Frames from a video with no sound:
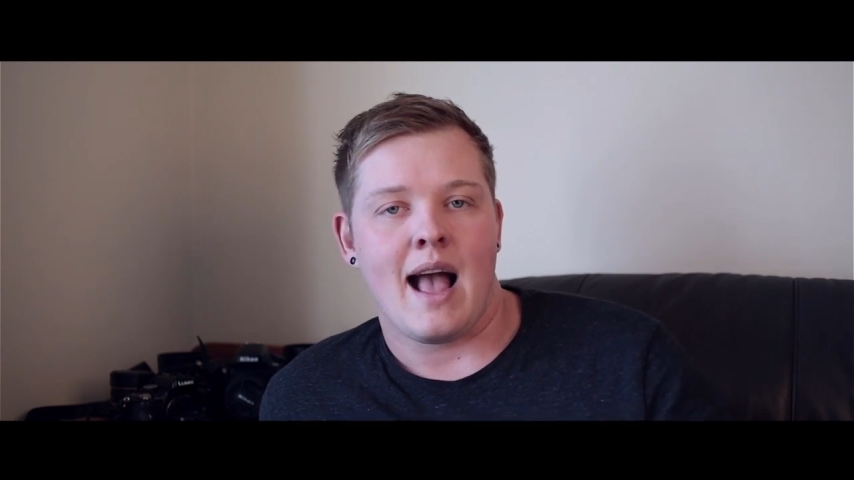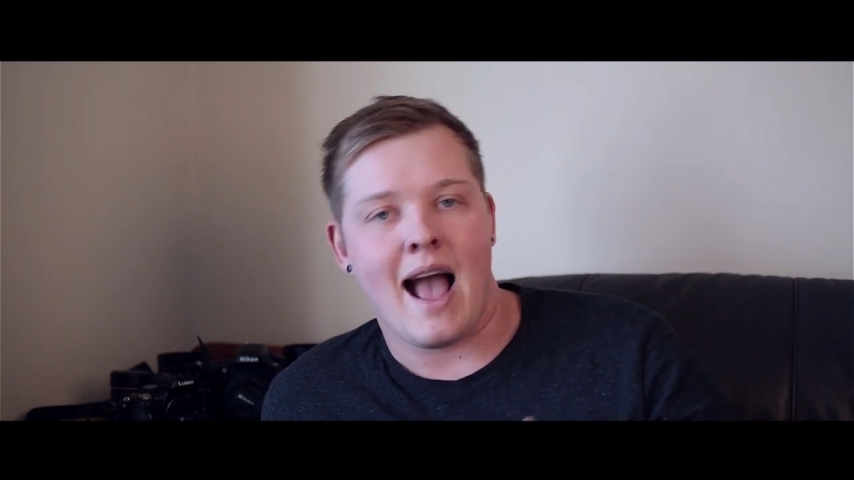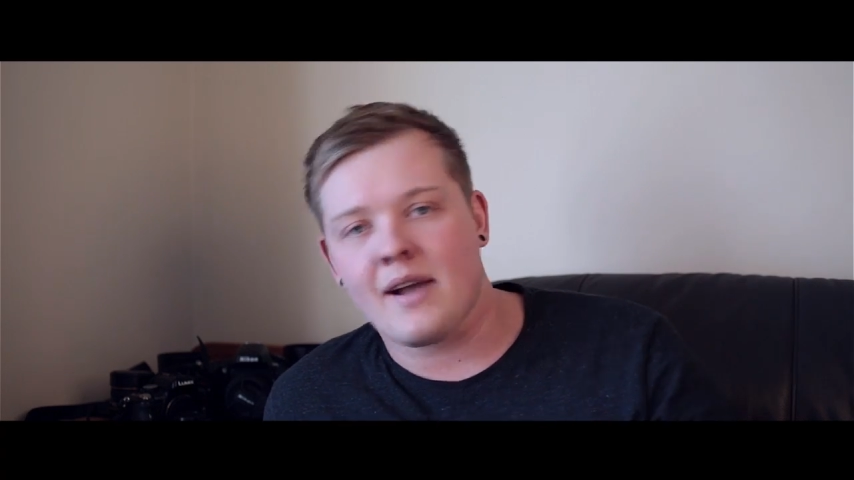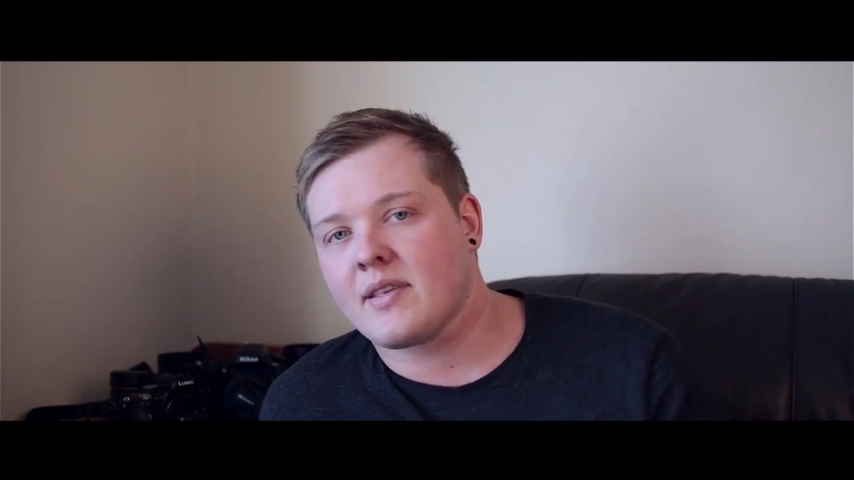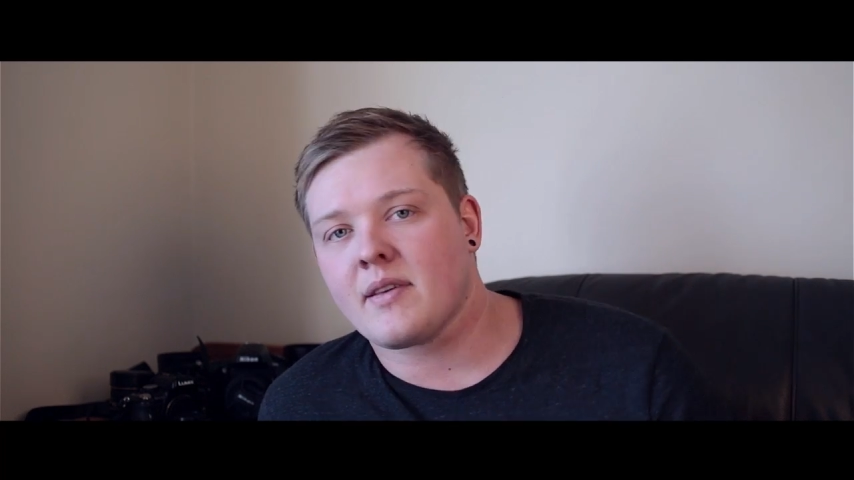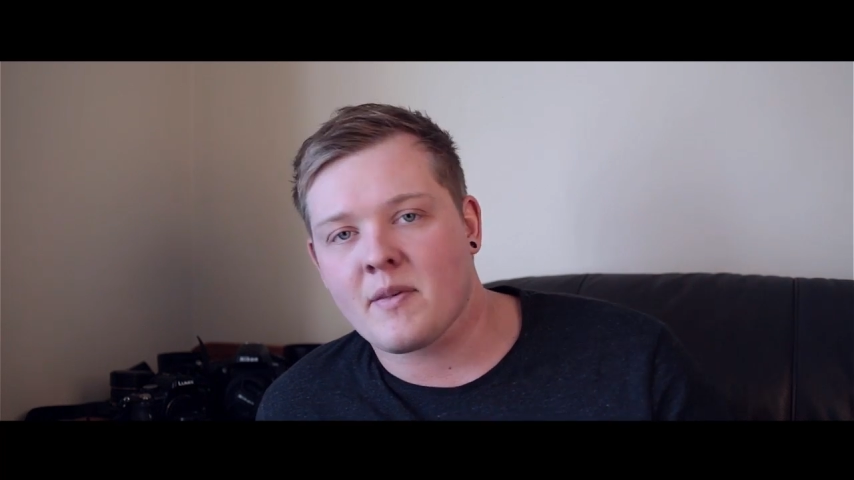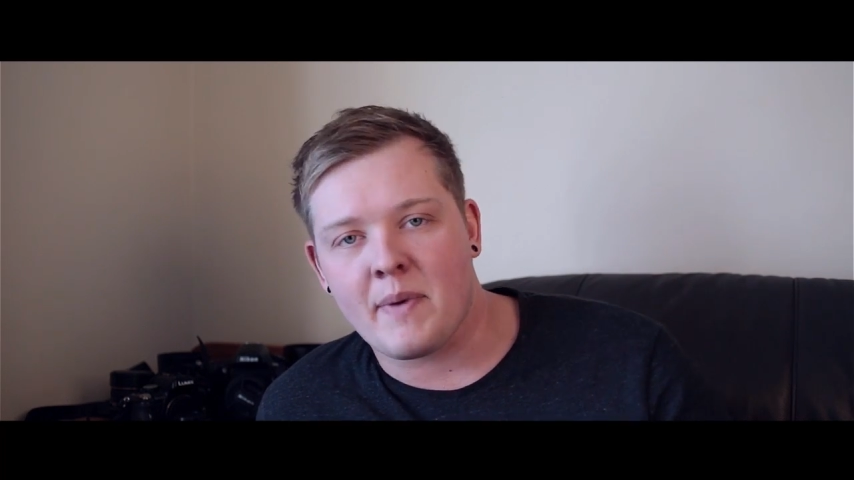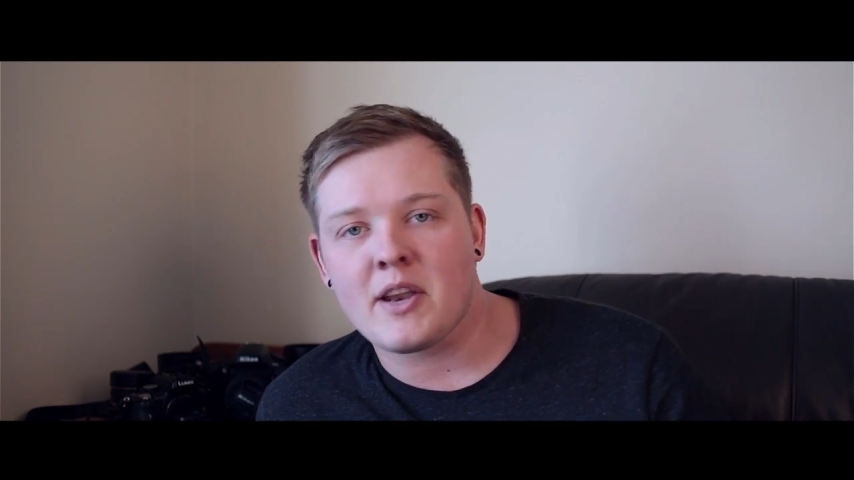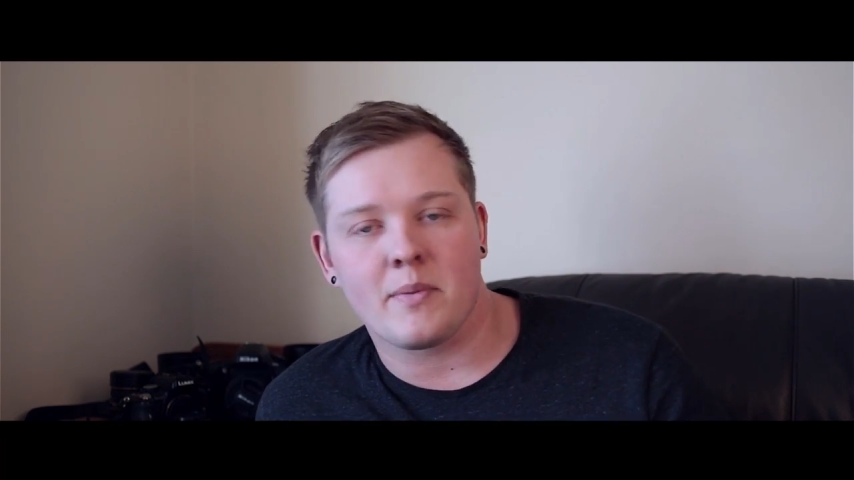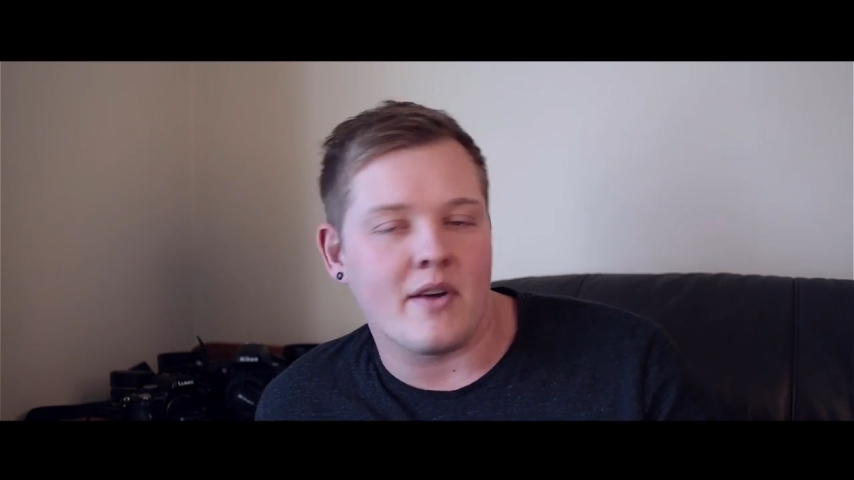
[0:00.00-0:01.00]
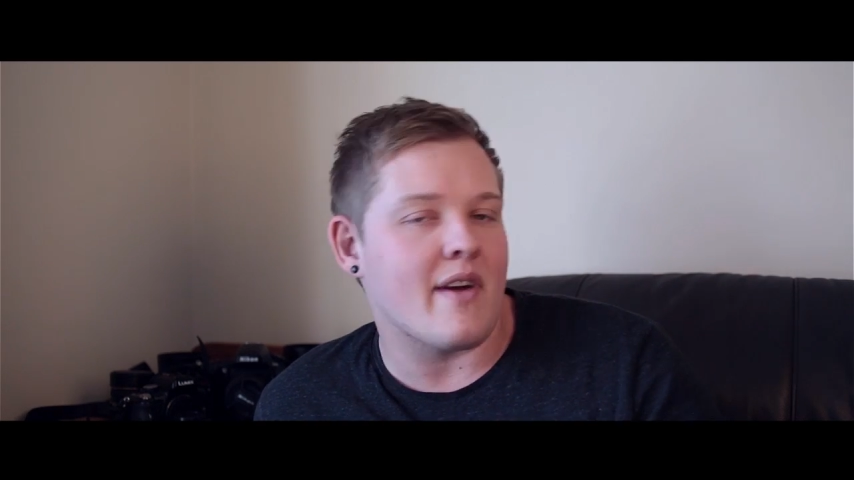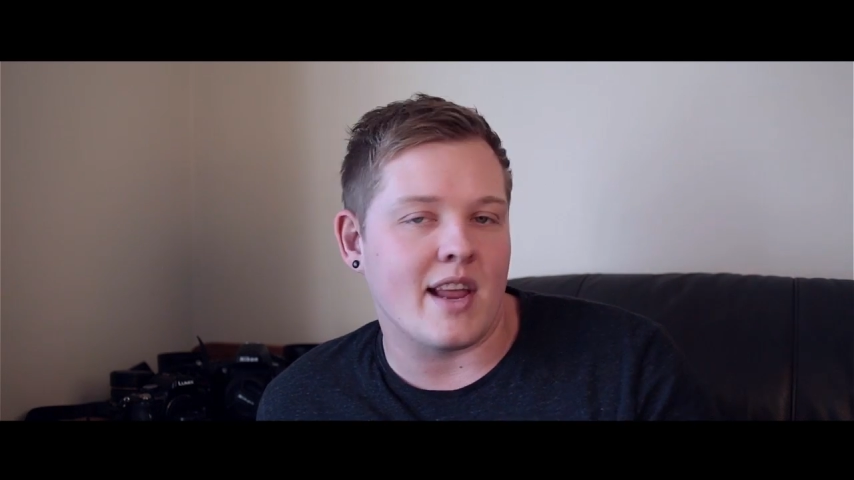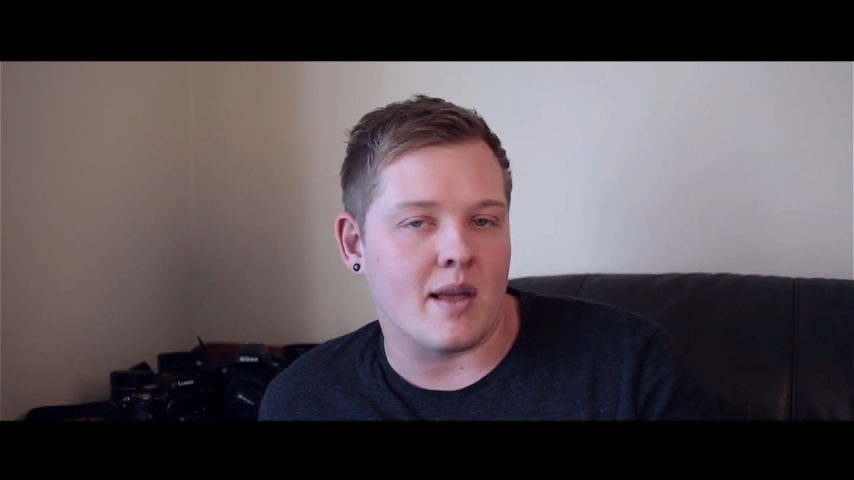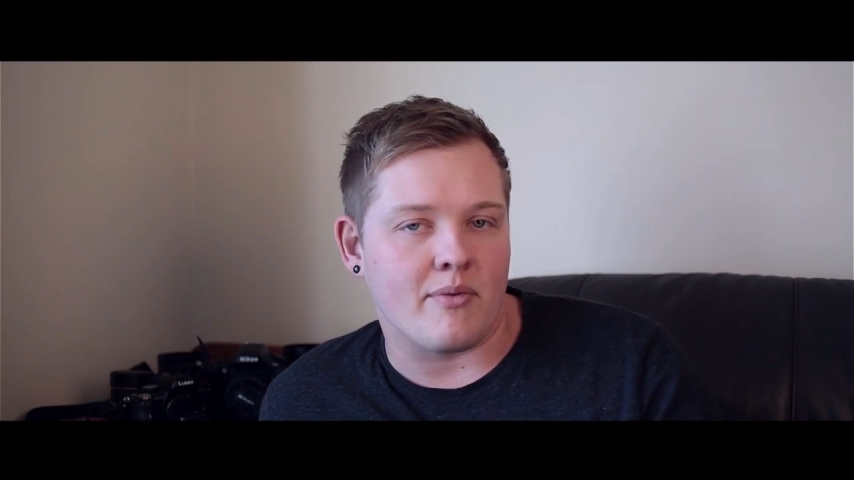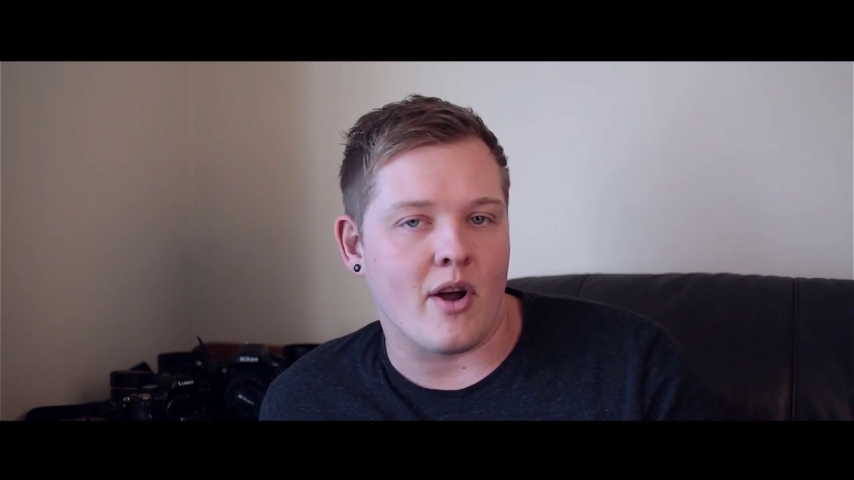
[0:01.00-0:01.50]
how to speed up their
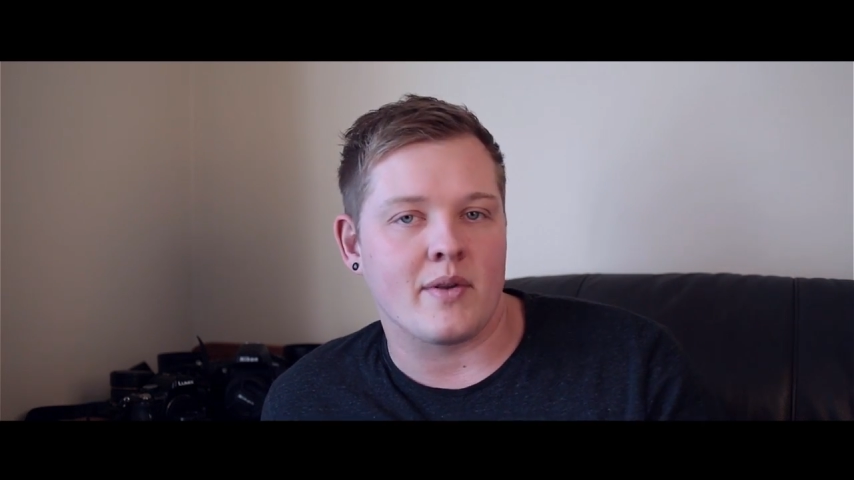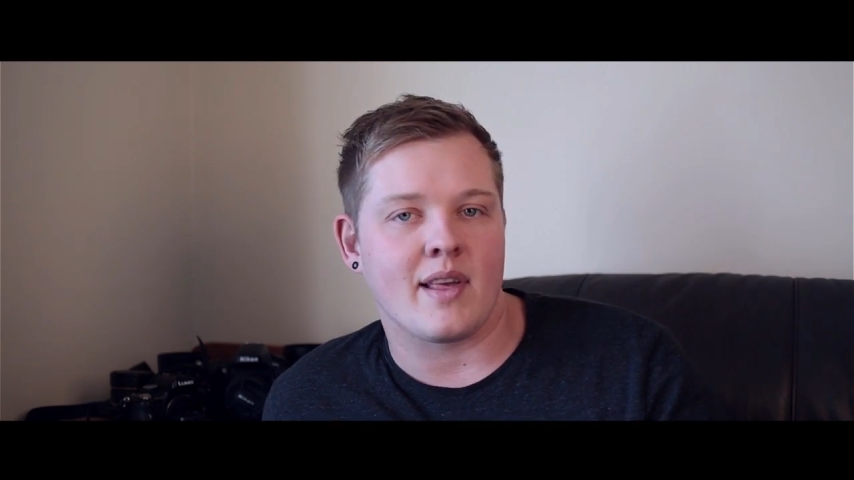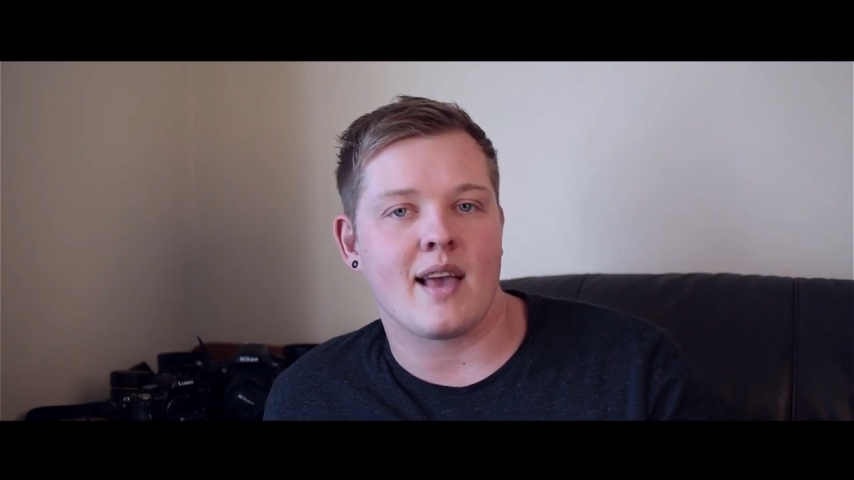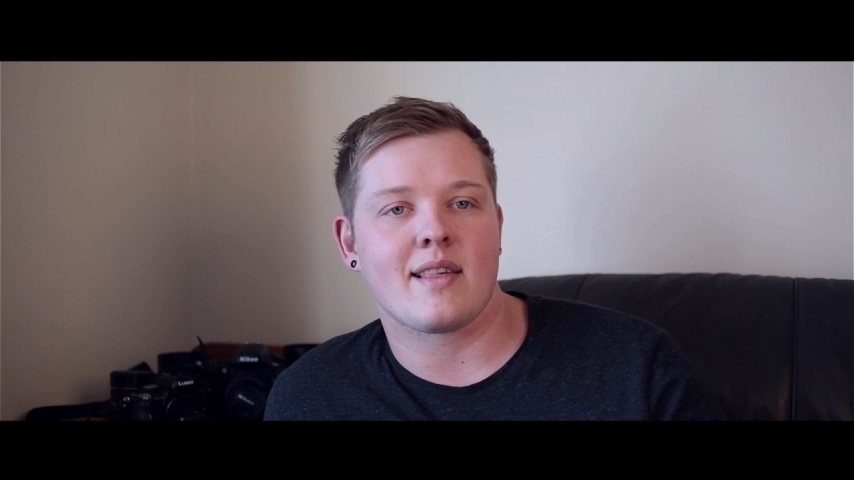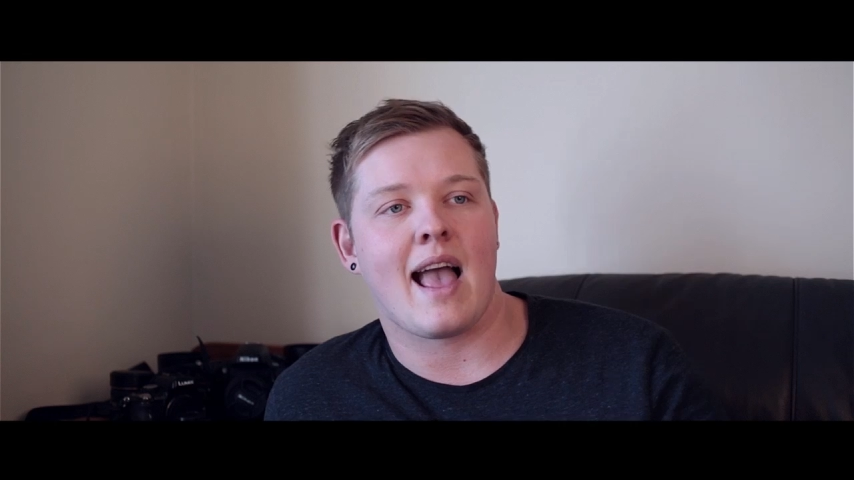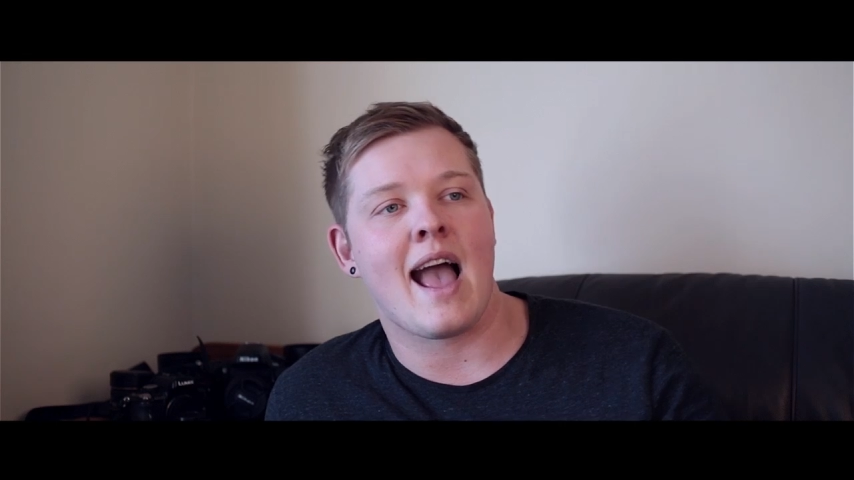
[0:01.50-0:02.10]
editing process,